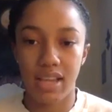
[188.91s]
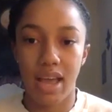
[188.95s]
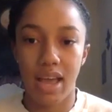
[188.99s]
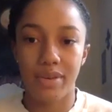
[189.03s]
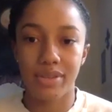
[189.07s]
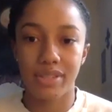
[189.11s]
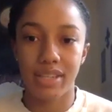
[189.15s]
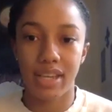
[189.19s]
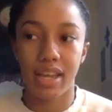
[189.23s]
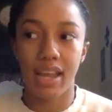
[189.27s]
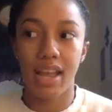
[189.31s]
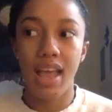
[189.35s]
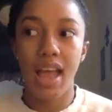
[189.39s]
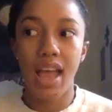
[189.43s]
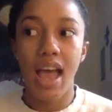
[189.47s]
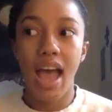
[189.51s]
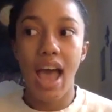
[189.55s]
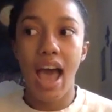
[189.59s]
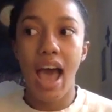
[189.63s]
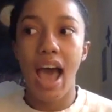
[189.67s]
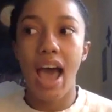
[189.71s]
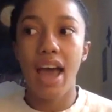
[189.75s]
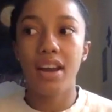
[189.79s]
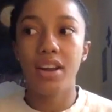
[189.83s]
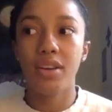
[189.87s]
I was like,
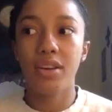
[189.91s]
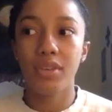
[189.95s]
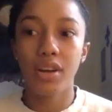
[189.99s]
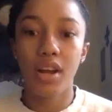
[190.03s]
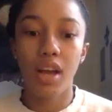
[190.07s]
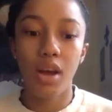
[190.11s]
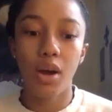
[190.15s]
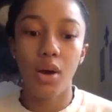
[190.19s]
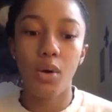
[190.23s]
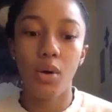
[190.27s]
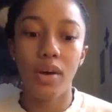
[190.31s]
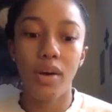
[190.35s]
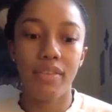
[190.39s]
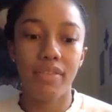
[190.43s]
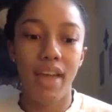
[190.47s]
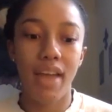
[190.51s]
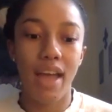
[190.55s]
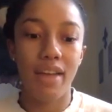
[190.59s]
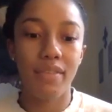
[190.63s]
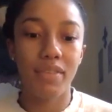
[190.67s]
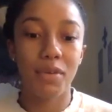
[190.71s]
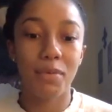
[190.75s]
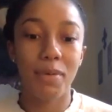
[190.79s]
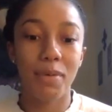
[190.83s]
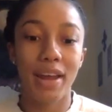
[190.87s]
I don't know if
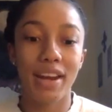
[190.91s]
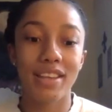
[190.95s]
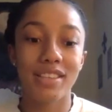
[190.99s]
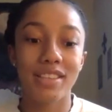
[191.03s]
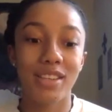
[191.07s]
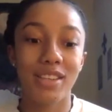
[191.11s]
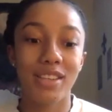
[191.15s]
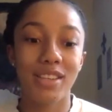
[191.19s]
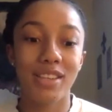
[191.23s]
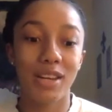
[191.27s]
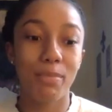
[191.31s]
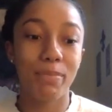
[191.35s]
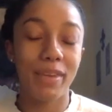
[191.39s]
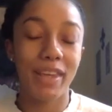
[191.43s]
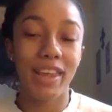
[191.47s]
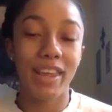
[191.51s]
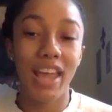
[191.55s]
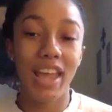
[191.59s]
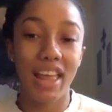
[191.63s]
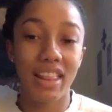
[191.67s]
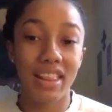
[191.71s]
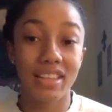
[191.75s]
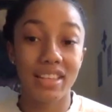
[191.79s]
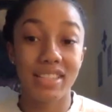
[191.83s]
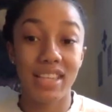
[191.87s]
everybody's going to
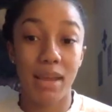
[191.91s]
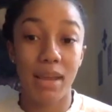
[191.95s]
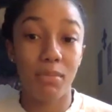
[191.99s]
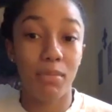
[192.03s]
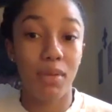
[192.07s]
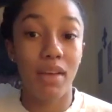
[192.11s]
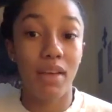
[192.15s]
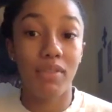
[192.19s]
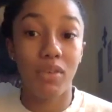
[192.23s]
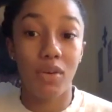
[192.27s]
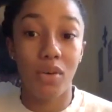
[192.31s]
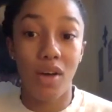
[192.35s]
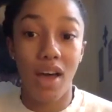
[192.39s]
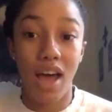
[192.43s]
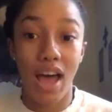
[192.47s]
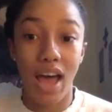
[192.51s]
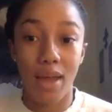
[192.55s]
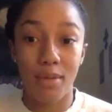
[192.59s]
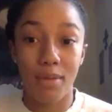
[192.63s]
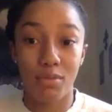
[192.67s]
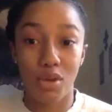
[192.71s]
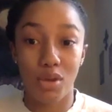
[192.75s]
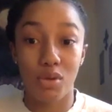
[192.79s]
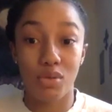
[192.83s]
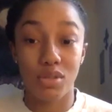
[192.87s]
be at the same level
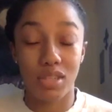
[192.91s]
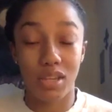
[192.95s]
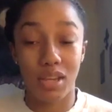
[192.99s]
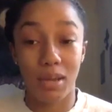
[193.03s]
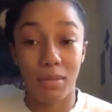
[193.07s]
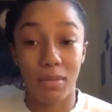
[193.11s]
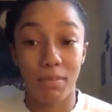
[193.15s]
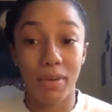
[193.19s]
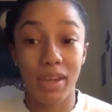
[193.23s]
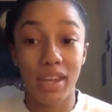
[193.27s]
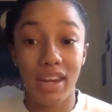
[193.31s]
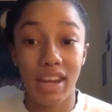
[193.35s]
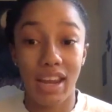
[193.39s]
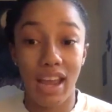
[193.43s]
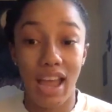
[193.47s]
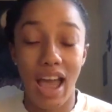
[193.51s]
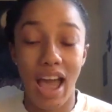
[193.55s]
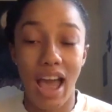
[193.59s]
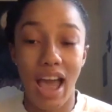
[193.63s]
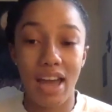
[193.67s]
I'm used to competing at.